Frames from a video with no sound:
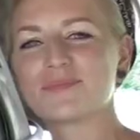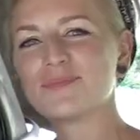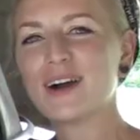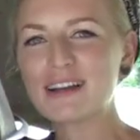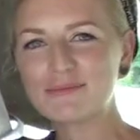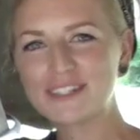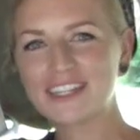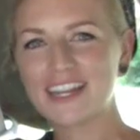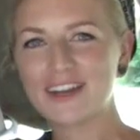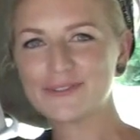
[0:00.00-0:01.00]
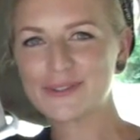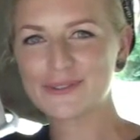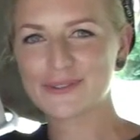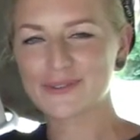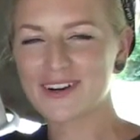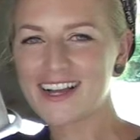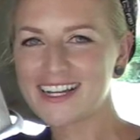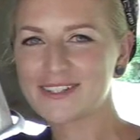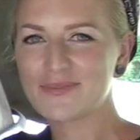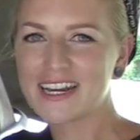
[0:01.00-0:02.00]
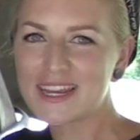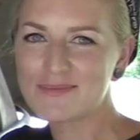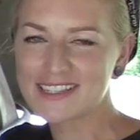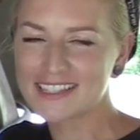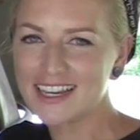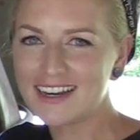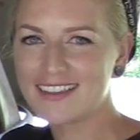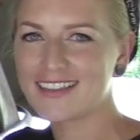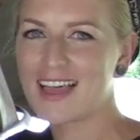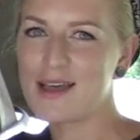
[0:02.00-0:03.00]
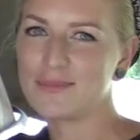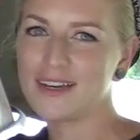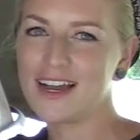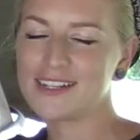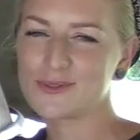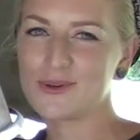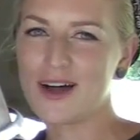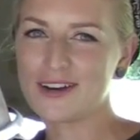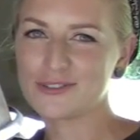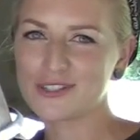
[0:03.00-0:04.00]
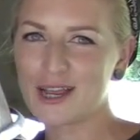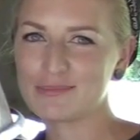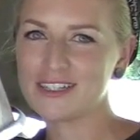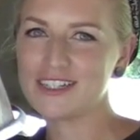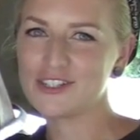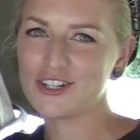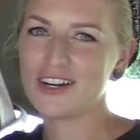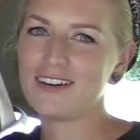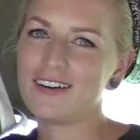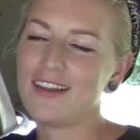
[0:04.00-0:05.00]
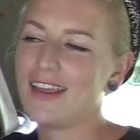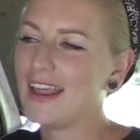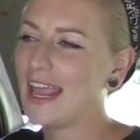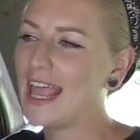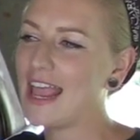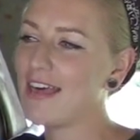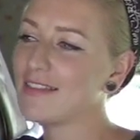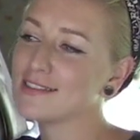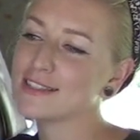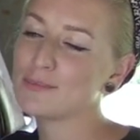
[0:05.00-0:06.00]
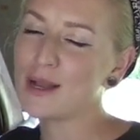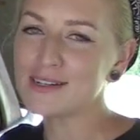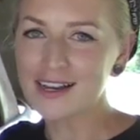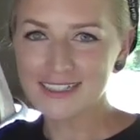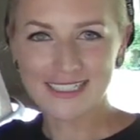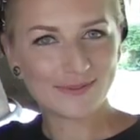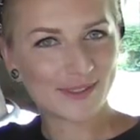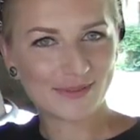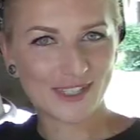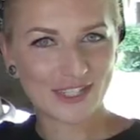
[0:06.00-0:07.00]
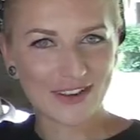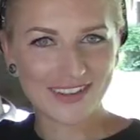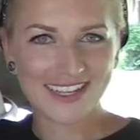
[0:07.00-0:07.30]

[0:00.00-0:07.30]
Welcome to J. Hunto's Garage. My name is Edith. I'm a high school Autoshop teacher, and this is my 1950 Chevy.